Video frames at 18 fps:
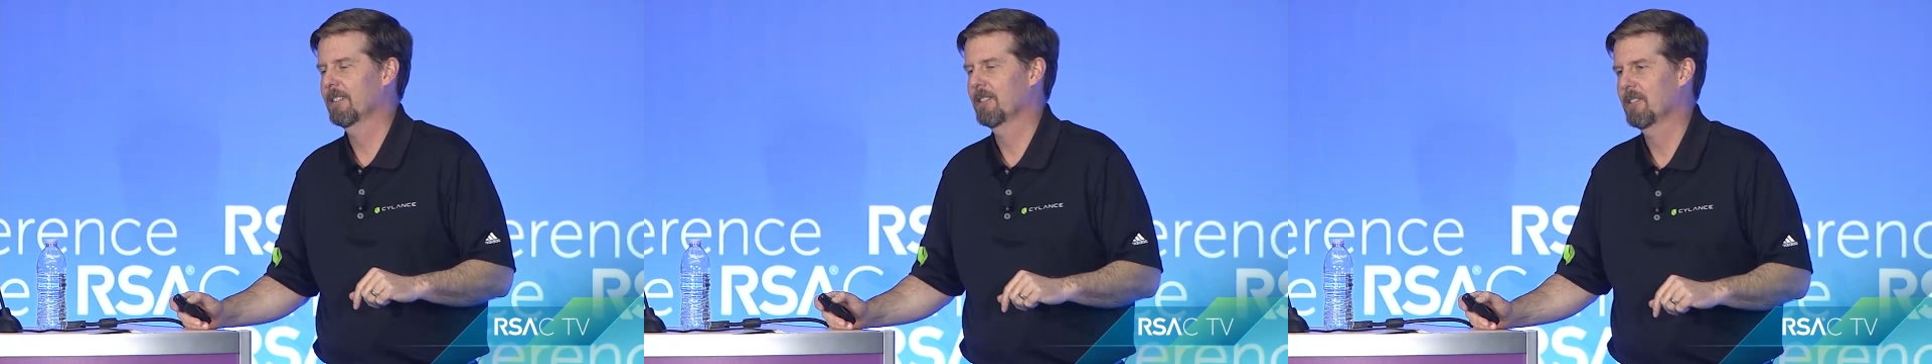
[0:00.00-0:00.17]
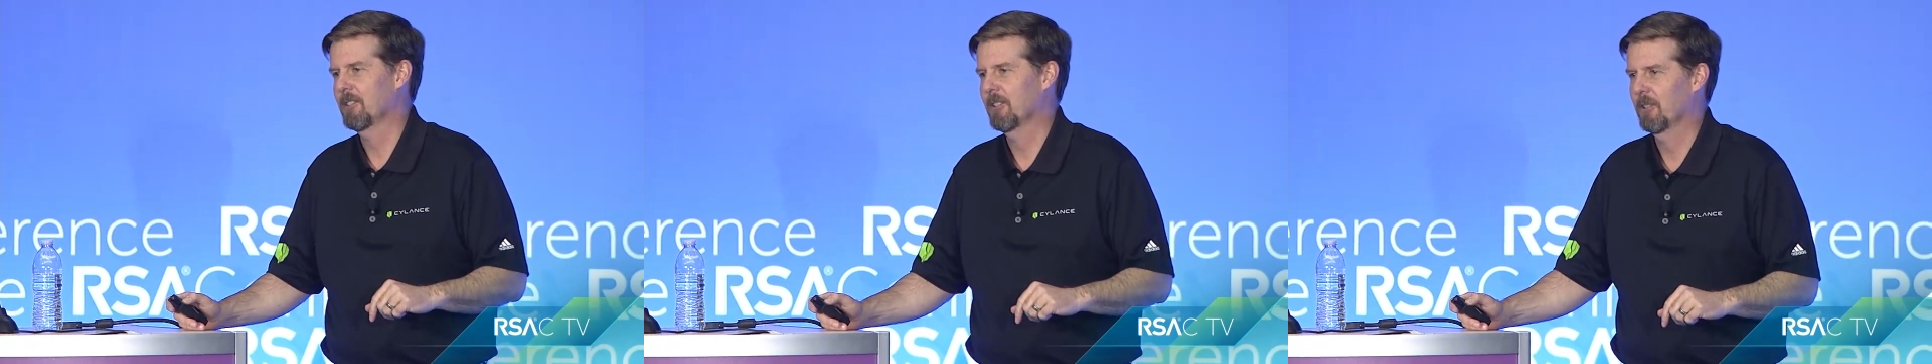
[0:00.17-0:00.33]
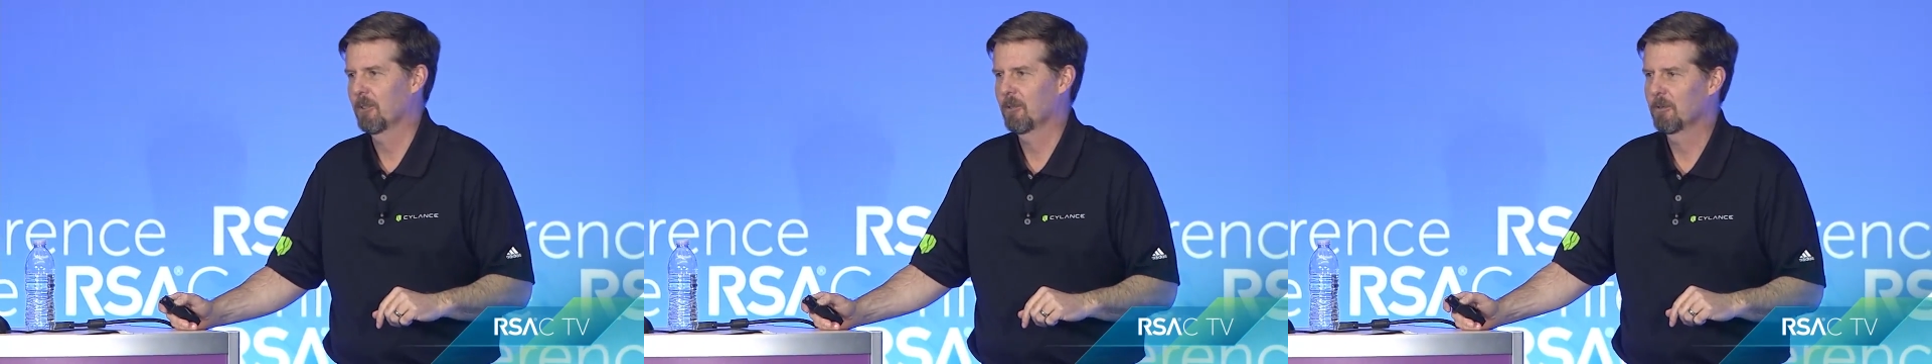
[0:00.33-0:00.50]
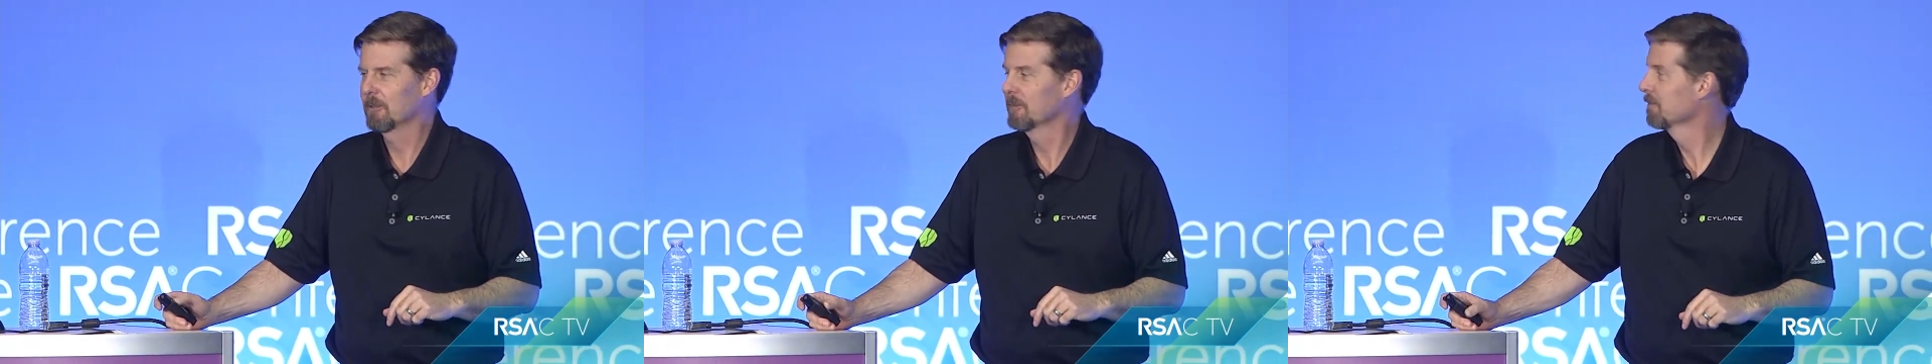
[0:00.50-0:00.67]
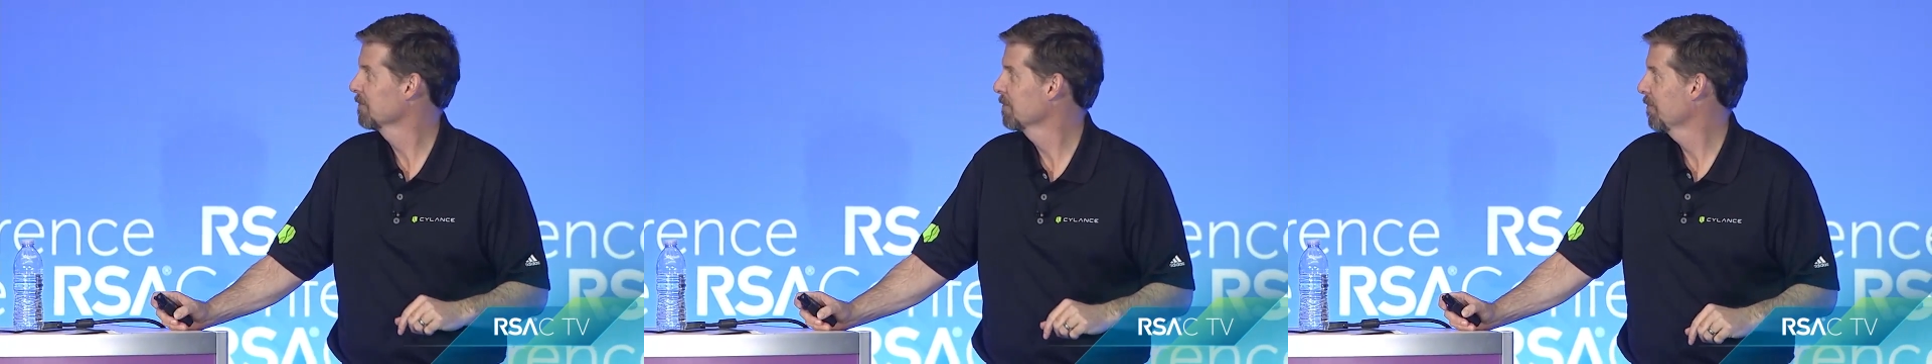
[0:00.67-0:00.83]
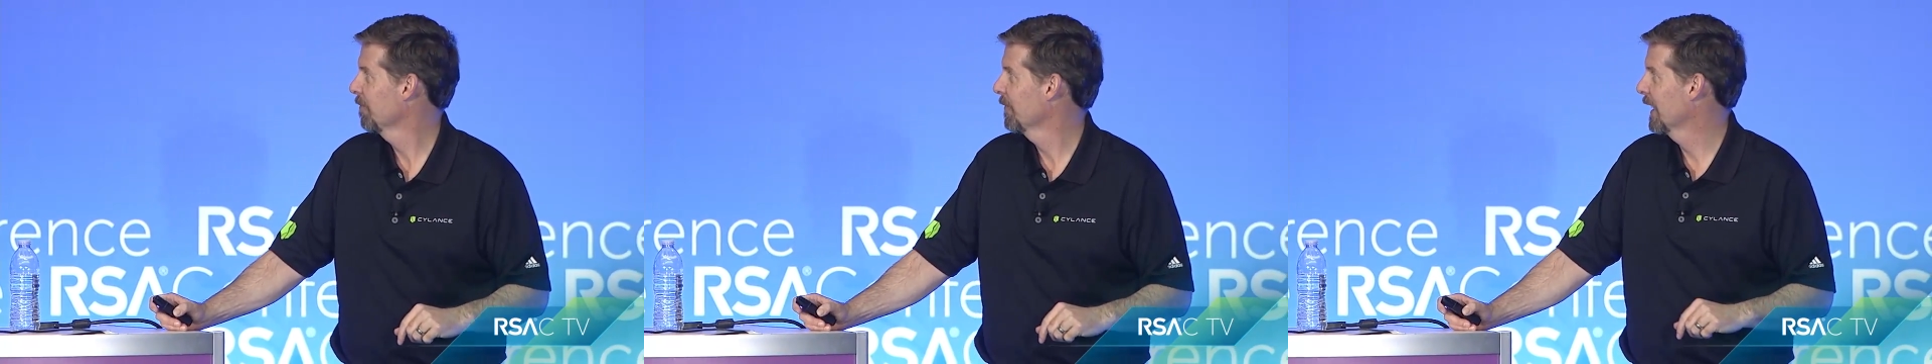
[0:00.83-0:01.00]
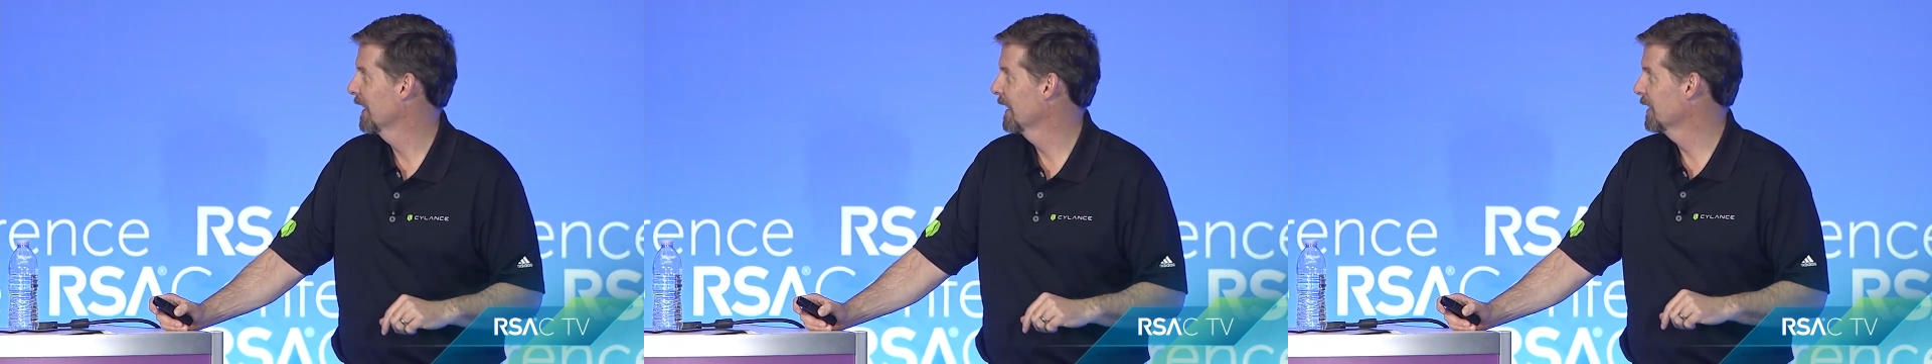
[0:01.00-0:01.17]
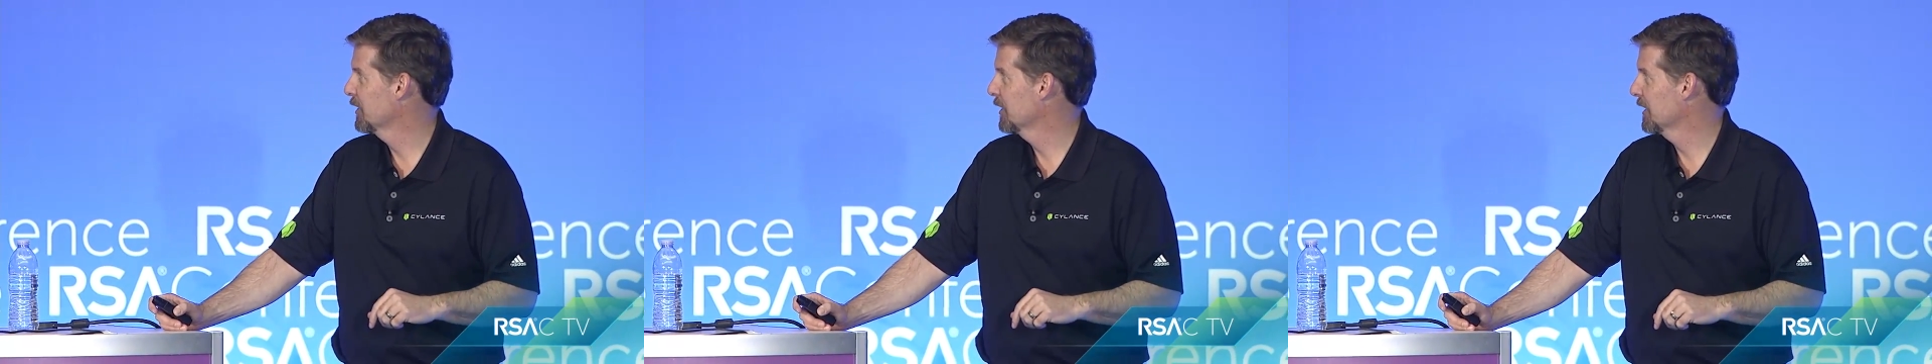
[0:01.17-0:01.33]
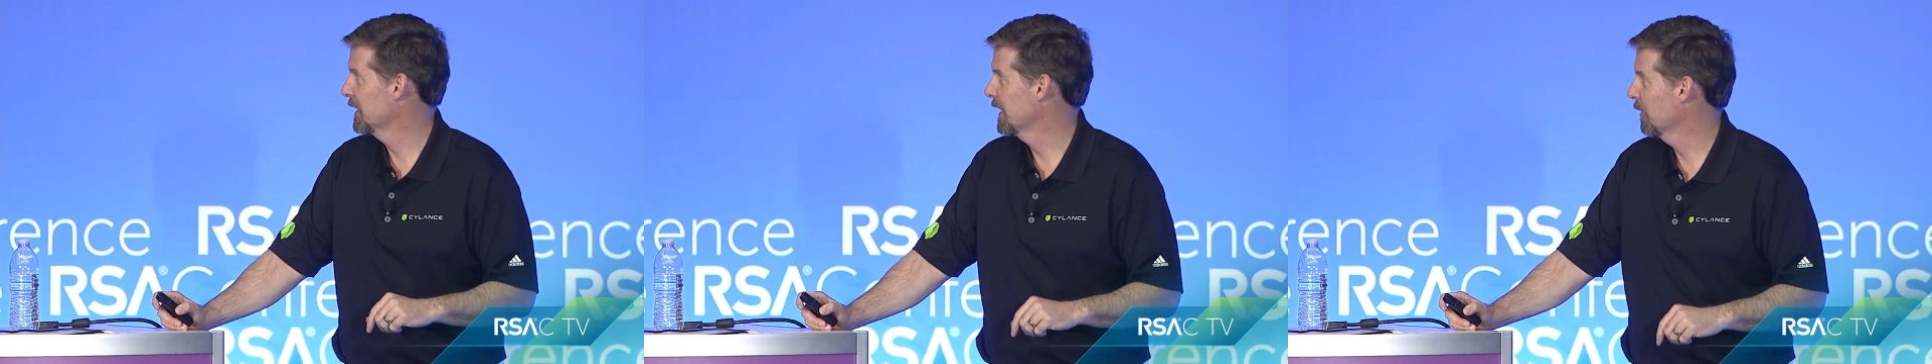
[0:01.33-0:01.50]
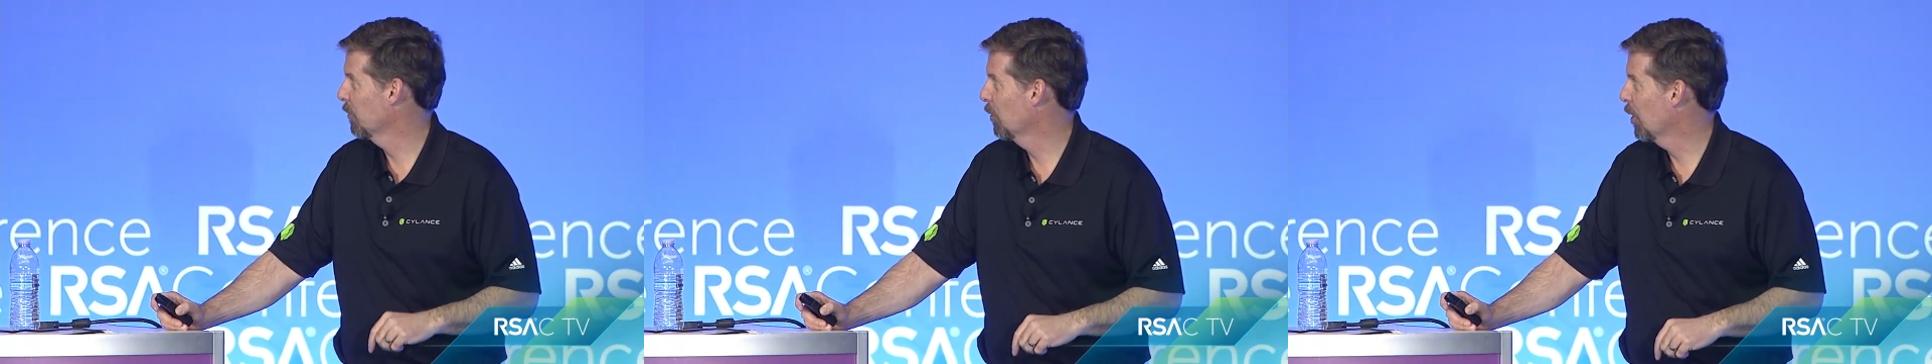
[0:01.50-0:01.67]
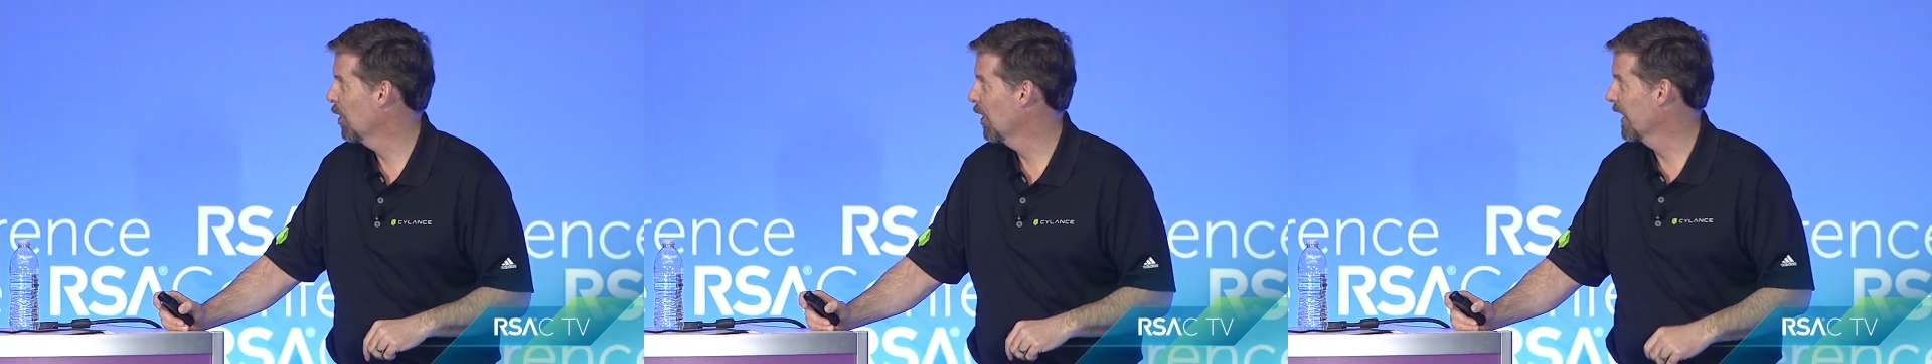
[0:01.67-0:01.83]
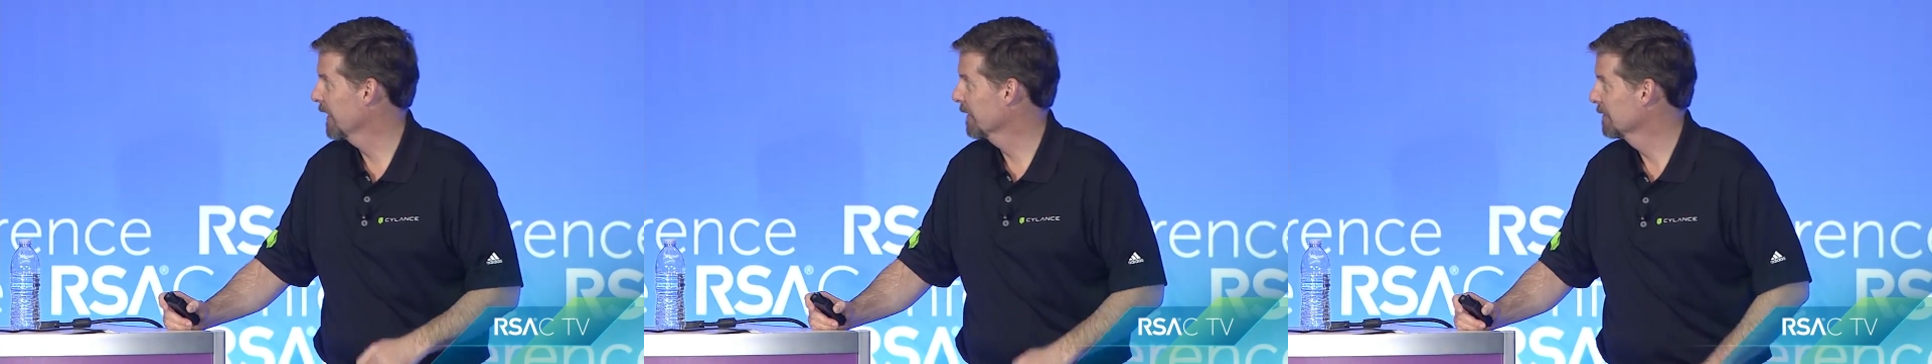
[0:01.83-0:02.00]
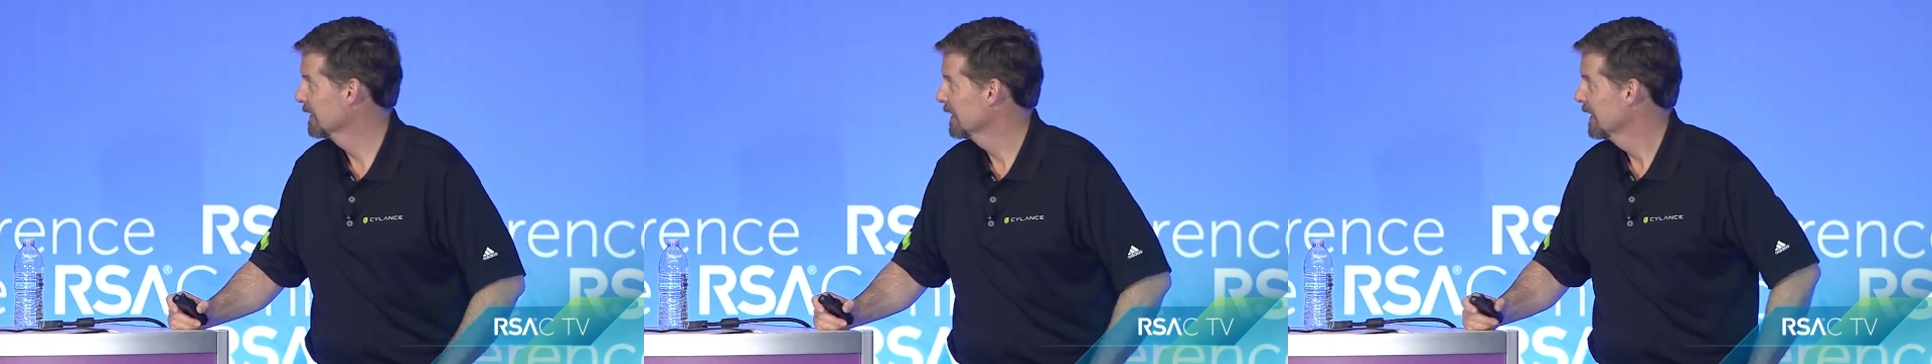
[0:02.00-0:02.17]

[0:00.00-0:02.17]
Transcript: So let's just get rolling.